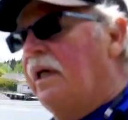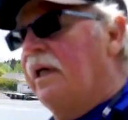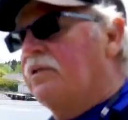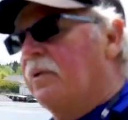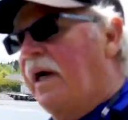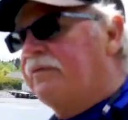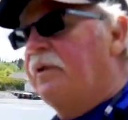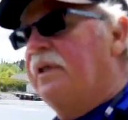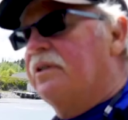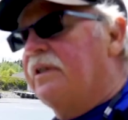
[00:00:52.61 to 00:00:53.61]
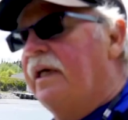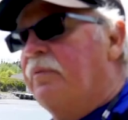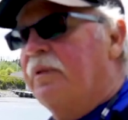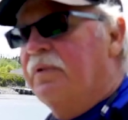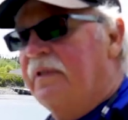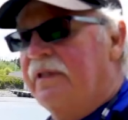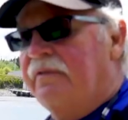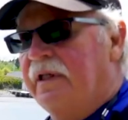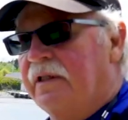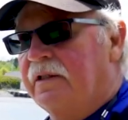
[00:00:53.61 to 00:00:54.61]
And so after he escaped, we
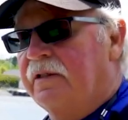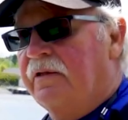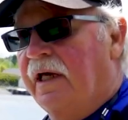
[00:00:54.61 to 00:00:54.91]
believe there